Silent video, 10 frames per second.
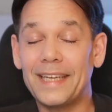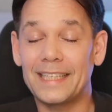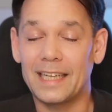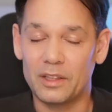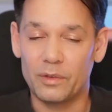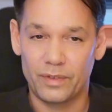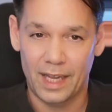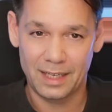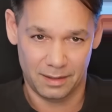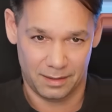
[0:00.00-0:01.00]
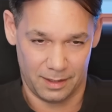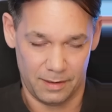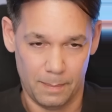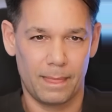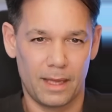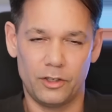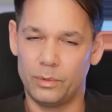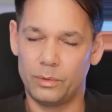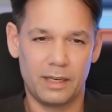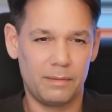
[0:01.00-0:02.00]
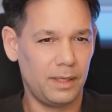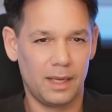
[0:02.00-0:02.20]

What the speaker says: ignite the fantasy. And you can be